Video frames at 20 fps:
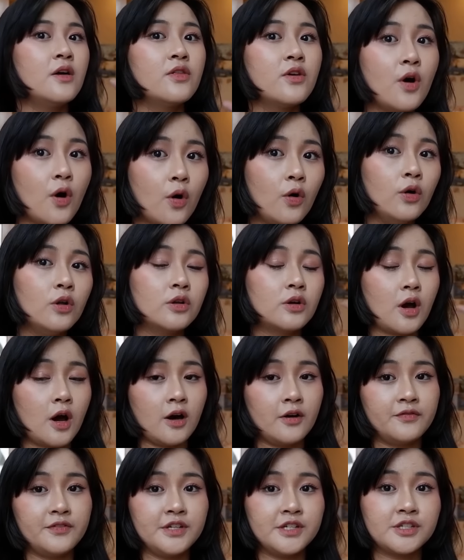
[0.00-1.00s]
the whole
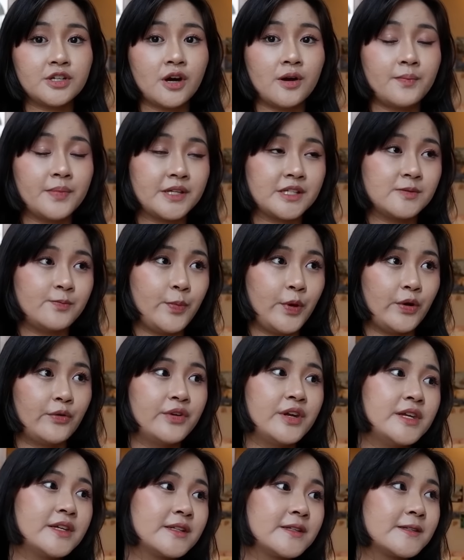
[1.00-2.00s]
coffee shop
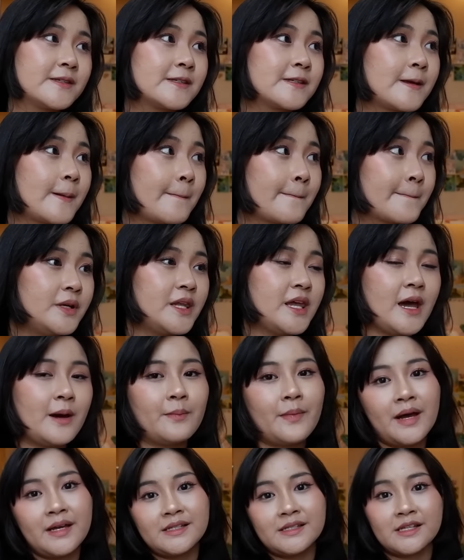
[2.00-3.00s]
experience. But yeah,
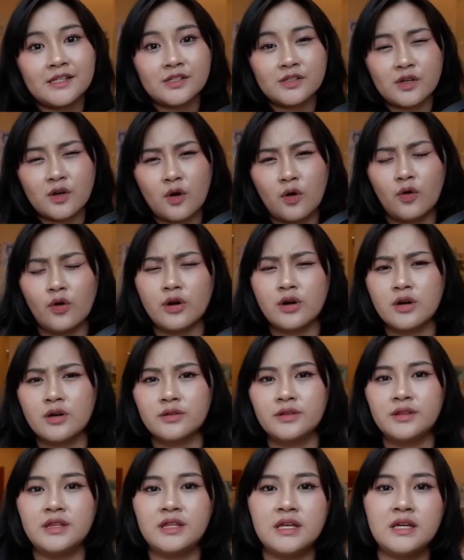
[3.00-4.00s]
my sister
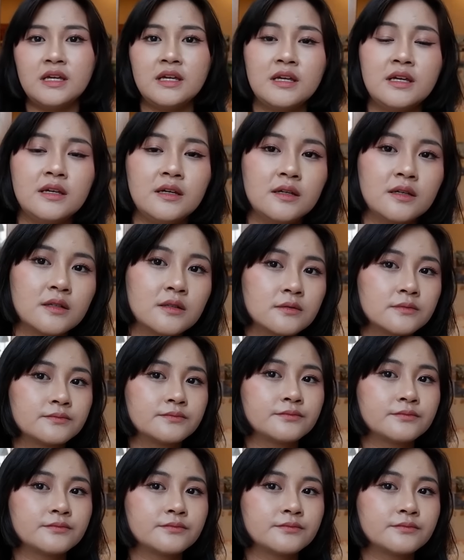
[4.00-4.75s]
ordered the